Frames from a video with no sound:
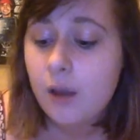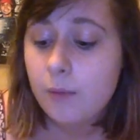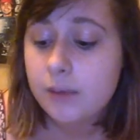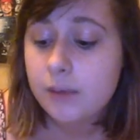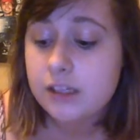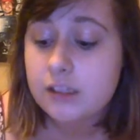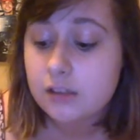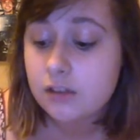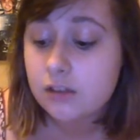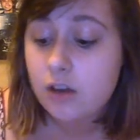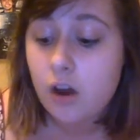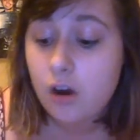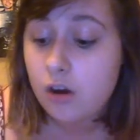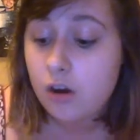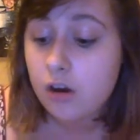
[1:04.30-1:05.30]
which is a
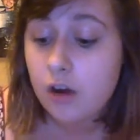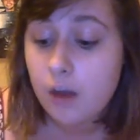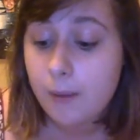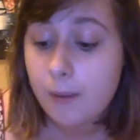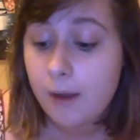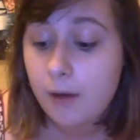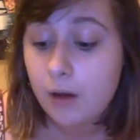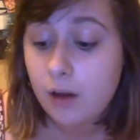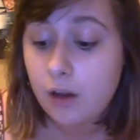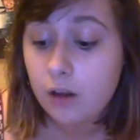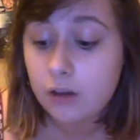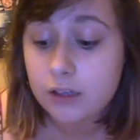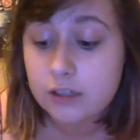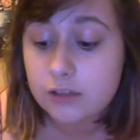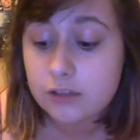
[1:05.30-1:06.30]
song about a
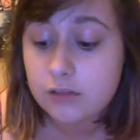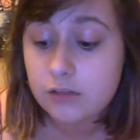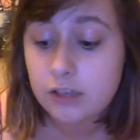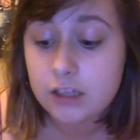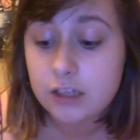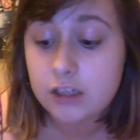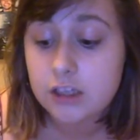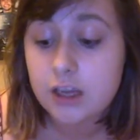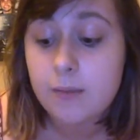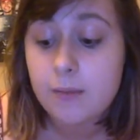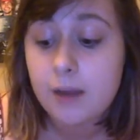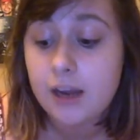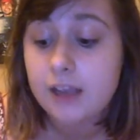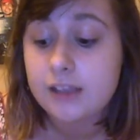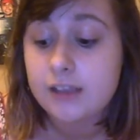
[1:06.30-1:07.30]
long distance relationship,
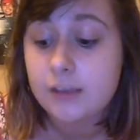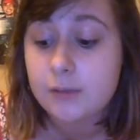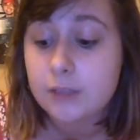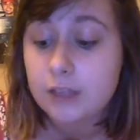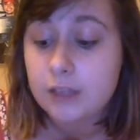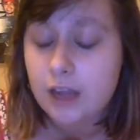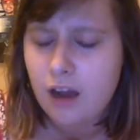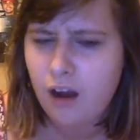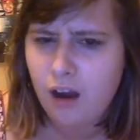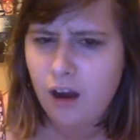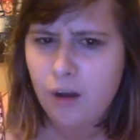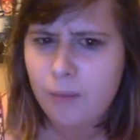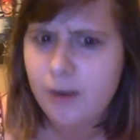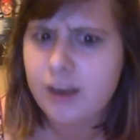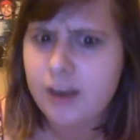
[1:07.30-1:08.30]
and it is absolutely
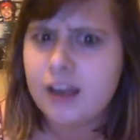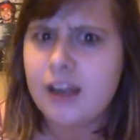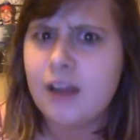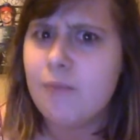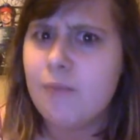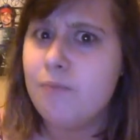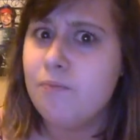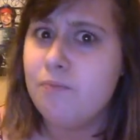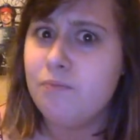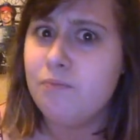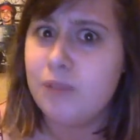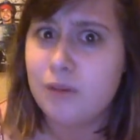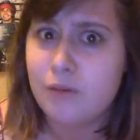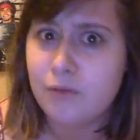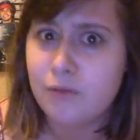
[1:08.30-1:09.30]
heartbreaking and
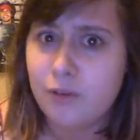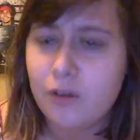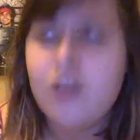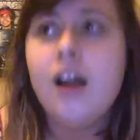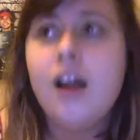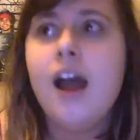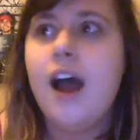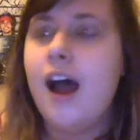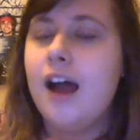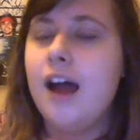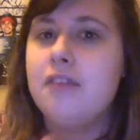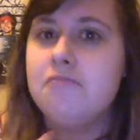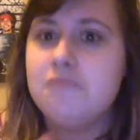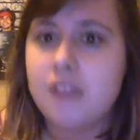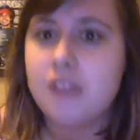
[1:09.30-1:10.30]
beautiful,
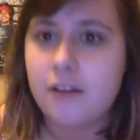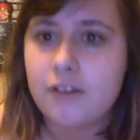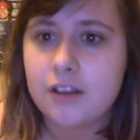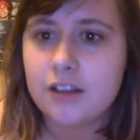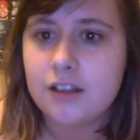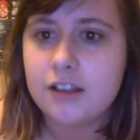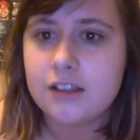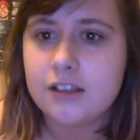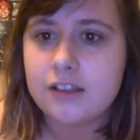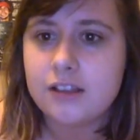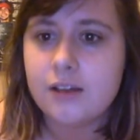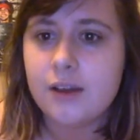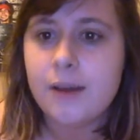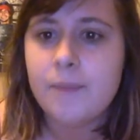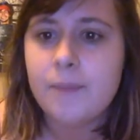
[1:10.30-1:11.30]
and definitely listen to
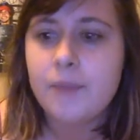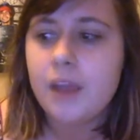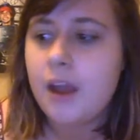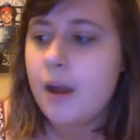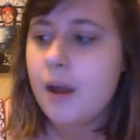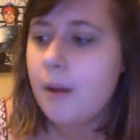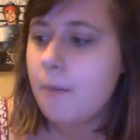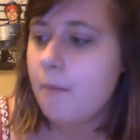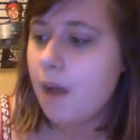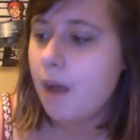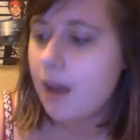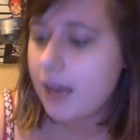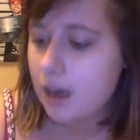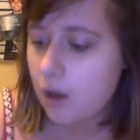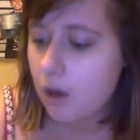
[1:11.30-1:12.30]
it.
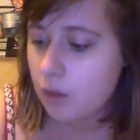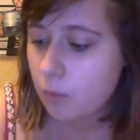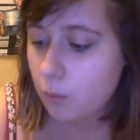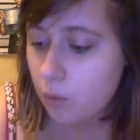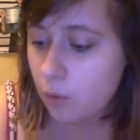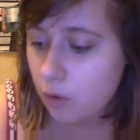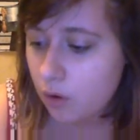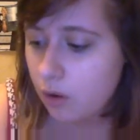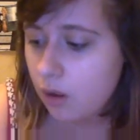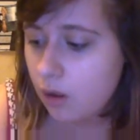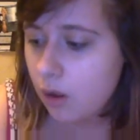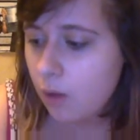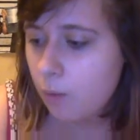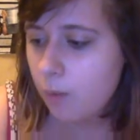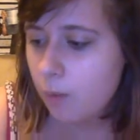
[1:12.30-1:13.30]
Marlena on the Wall,
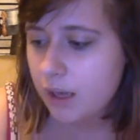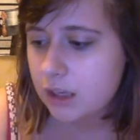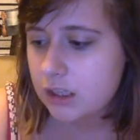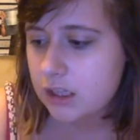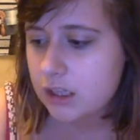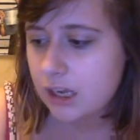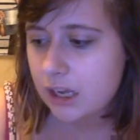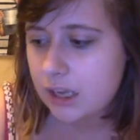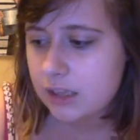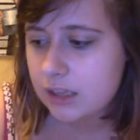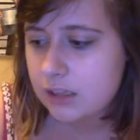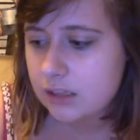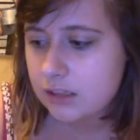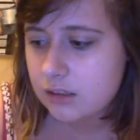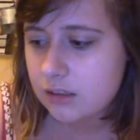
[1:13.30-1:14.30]
which
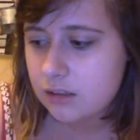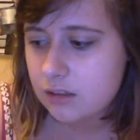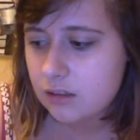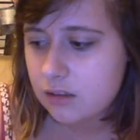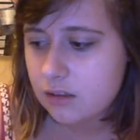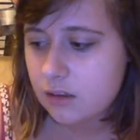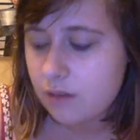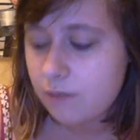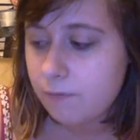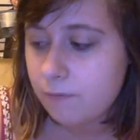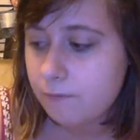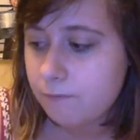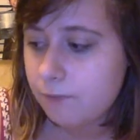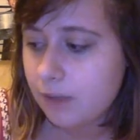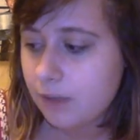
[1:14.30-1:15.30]
is just a
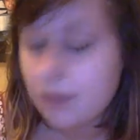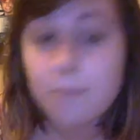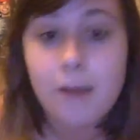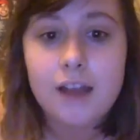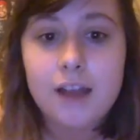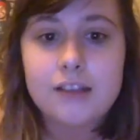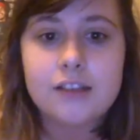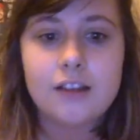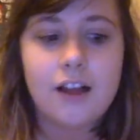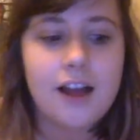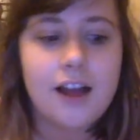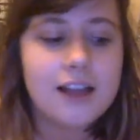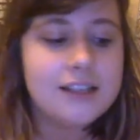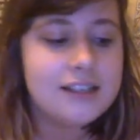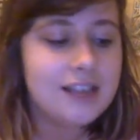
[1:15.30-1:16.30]

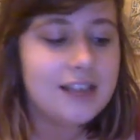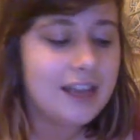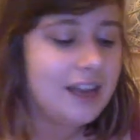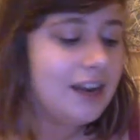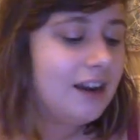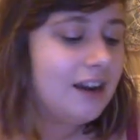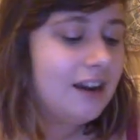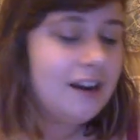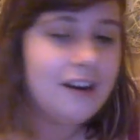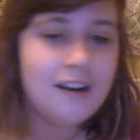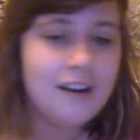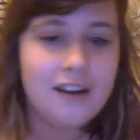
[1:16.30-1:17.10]
masterclass in